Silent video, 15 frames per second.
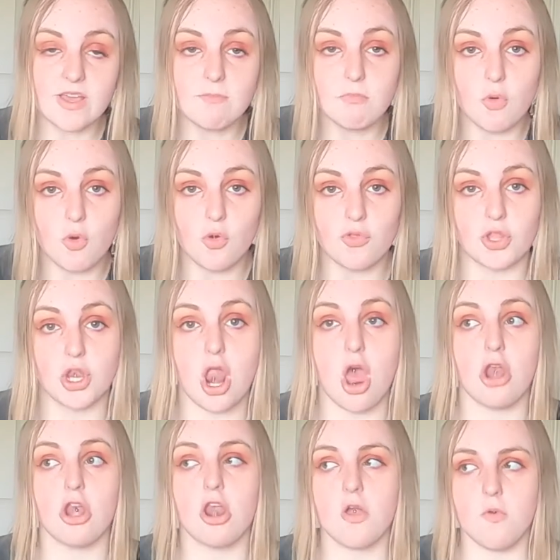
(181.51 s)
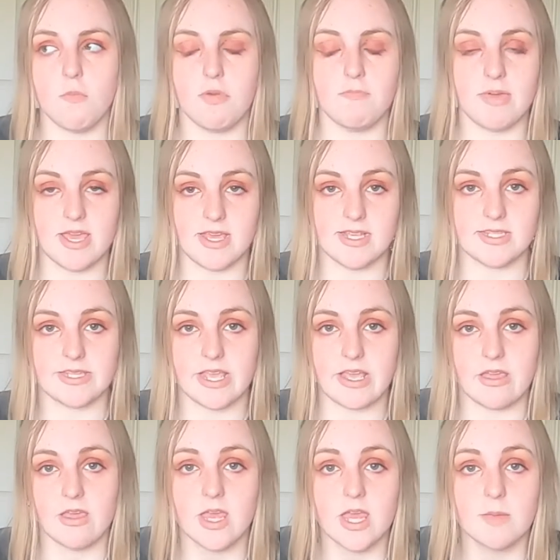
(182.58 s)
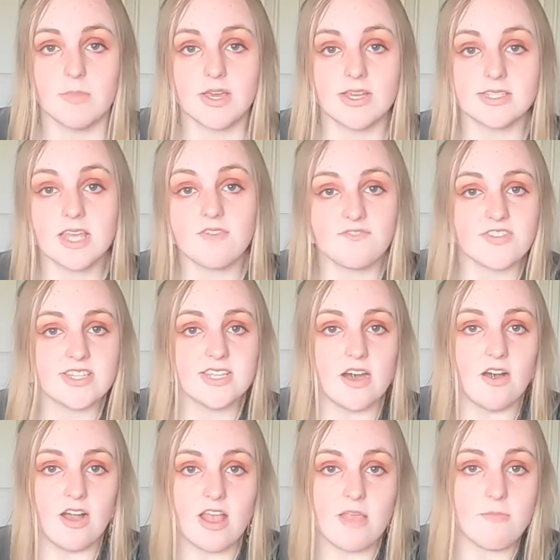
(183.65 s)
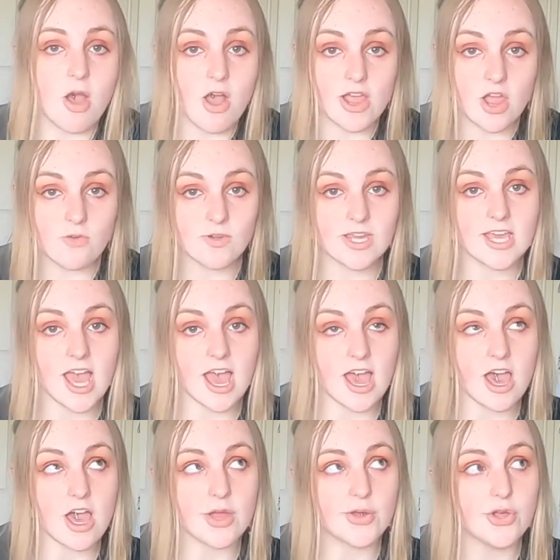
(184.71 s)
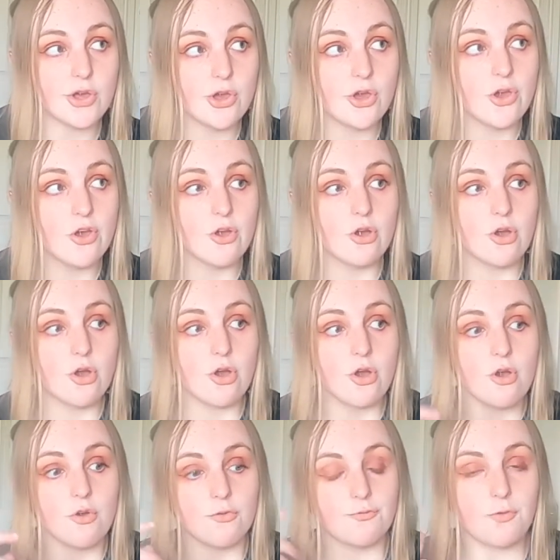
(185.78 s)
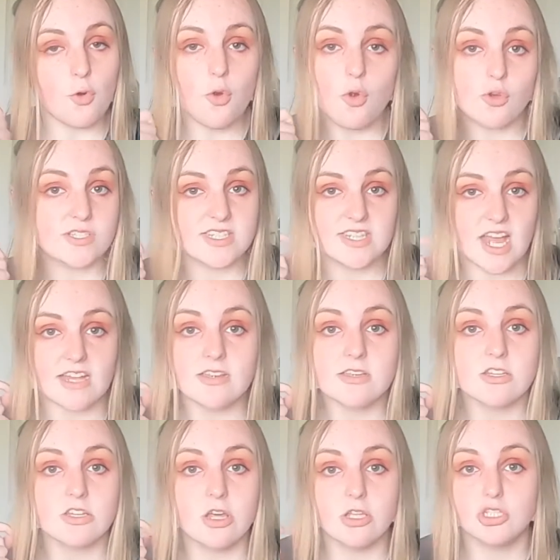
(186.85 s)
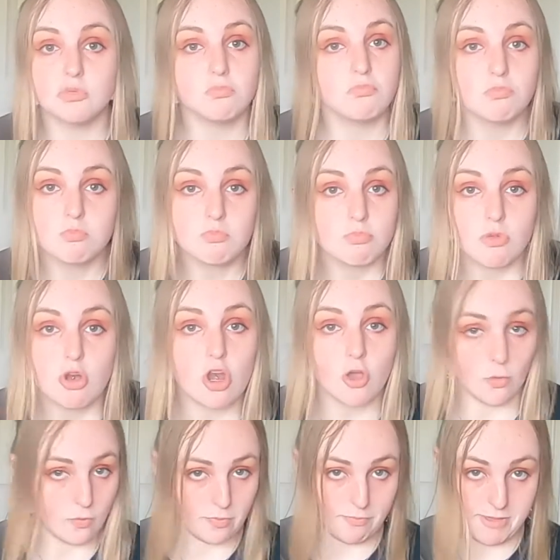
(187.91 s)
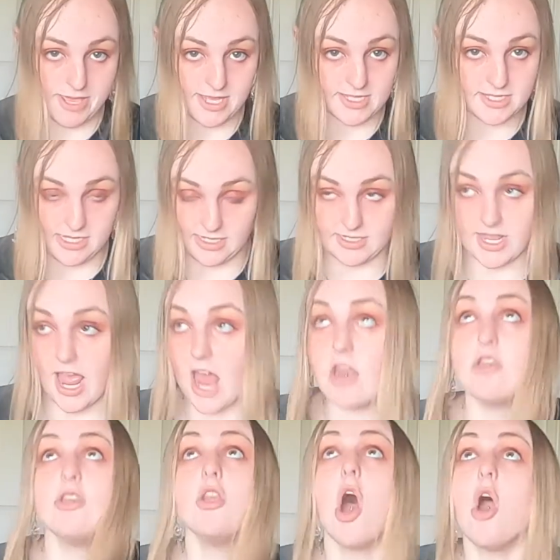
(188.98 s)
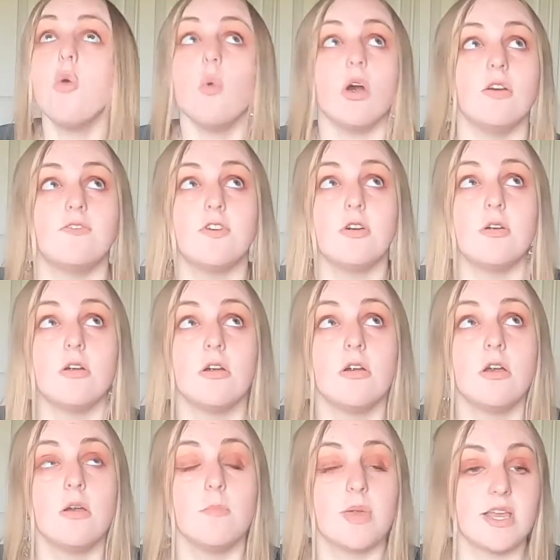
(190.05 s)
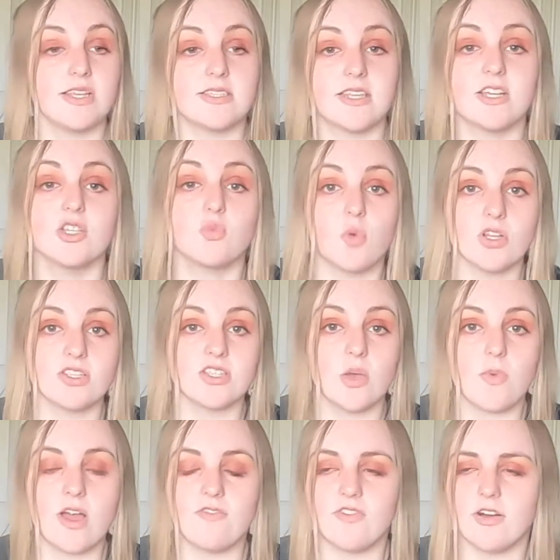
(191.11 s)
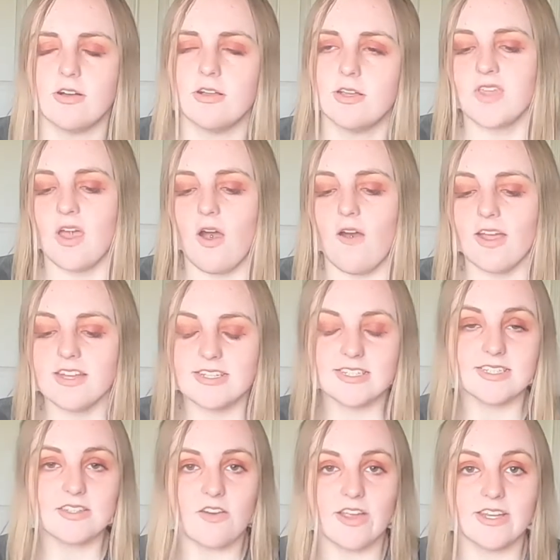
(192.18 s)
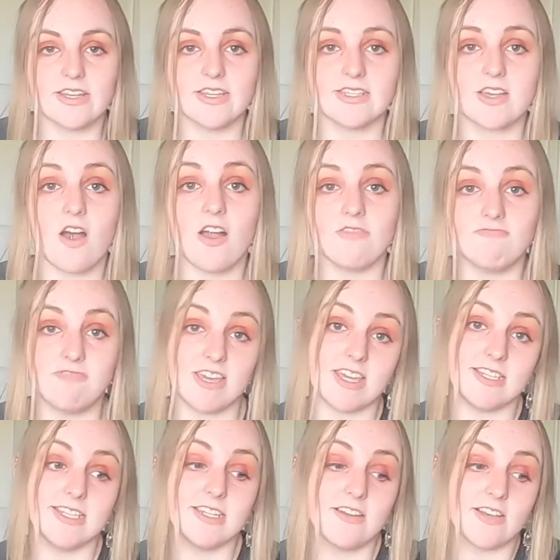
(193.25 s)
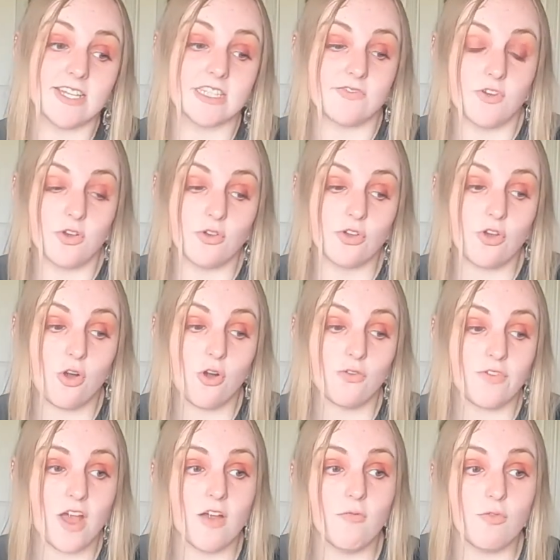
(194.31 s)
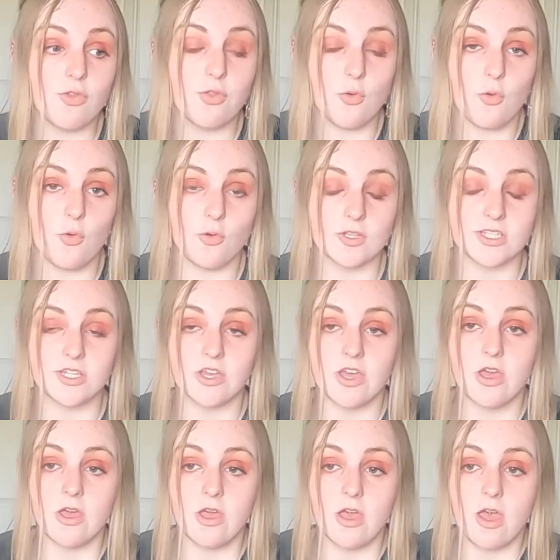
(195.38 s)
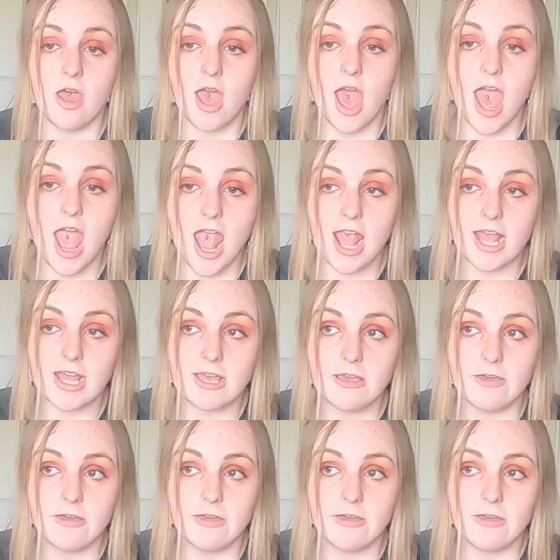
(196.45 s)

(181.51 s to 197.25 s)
more than a lobe piercing because at the time I only had 4 standard lobe piercings. I had no other piercings whatsoever. I decided I really liked the look of and thought a